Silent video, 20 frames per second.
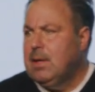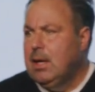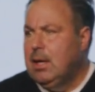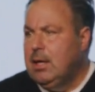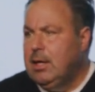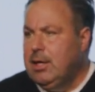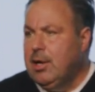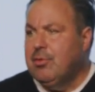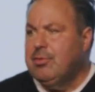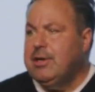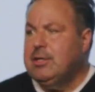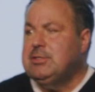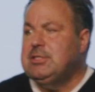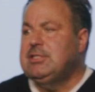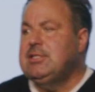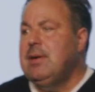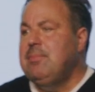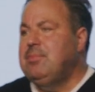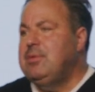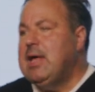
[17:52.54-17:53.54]
You know, there's
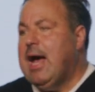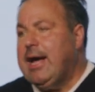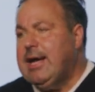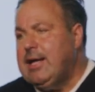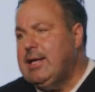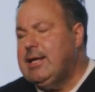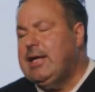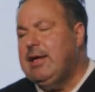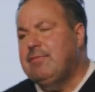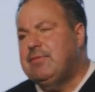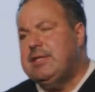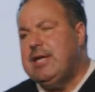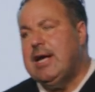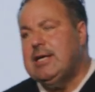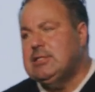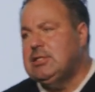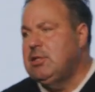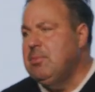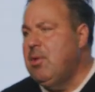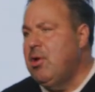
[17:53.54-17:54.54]
some, I could give
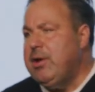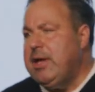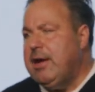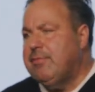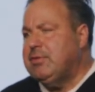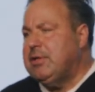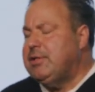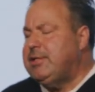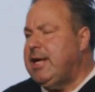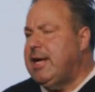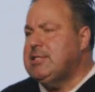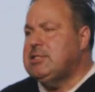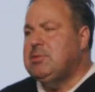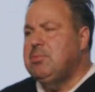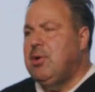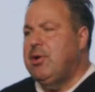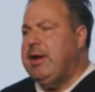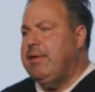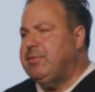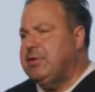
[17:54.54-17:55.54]
testimony after
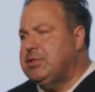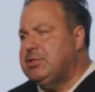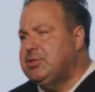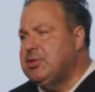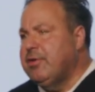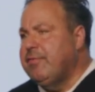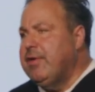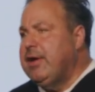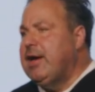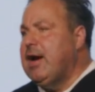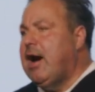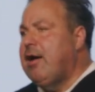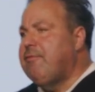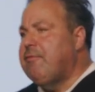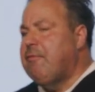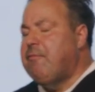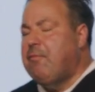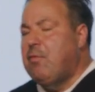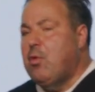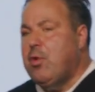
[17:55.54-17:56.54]
testimony after serving God for
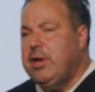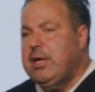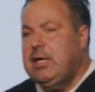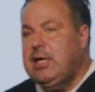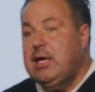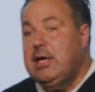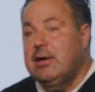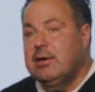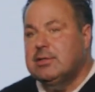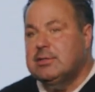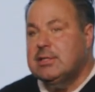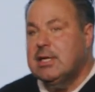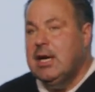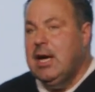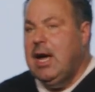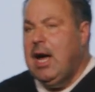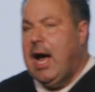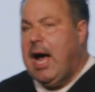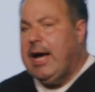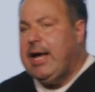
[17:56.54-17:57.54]
40 years.
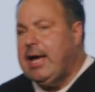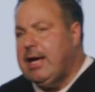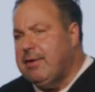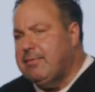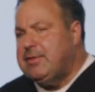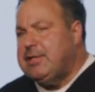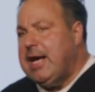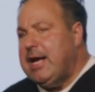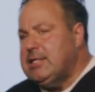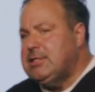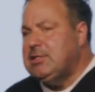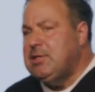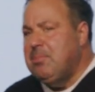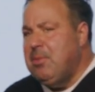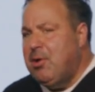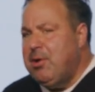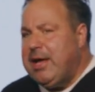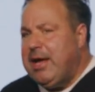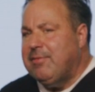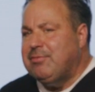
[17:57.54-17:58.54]
I could give
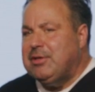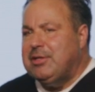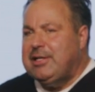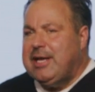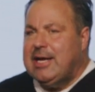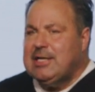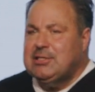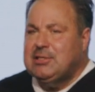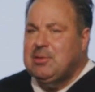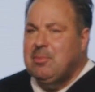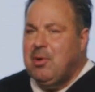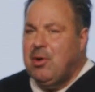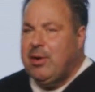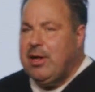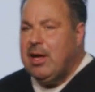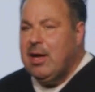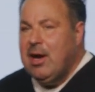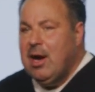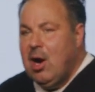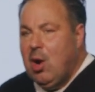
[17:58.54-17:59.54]
testimony after testimony
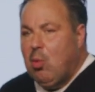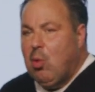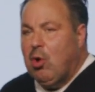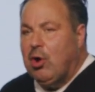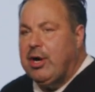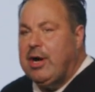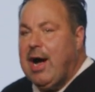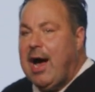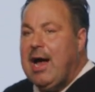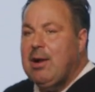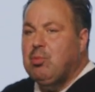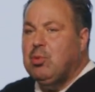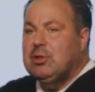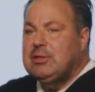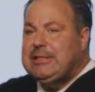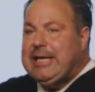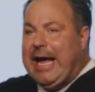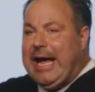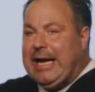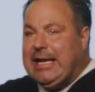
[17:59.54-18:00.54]
where God will
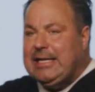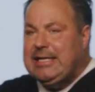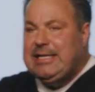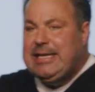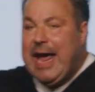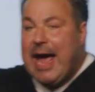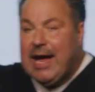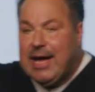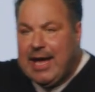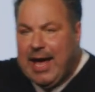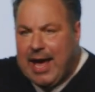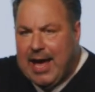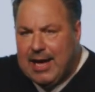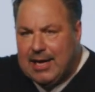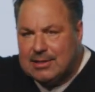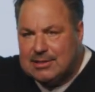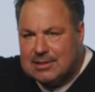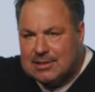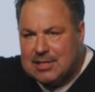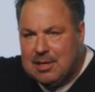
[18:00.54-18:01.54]
take
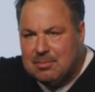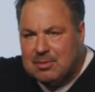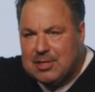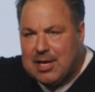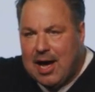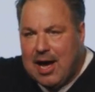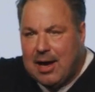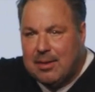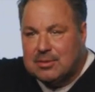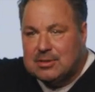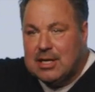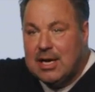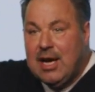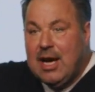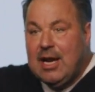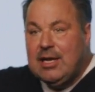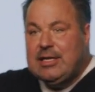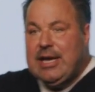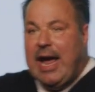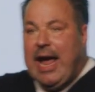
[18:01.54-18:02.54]
decades sometimes
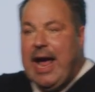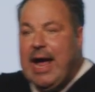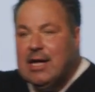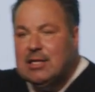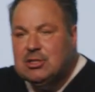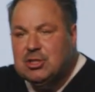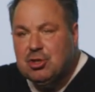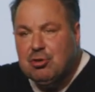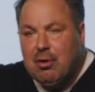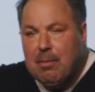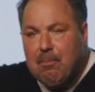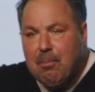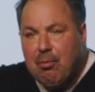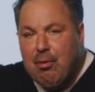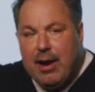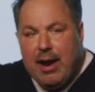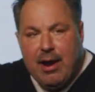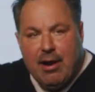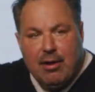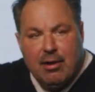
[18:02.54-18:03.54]
to answer a
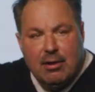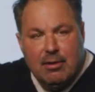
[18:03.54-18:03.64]
prayer.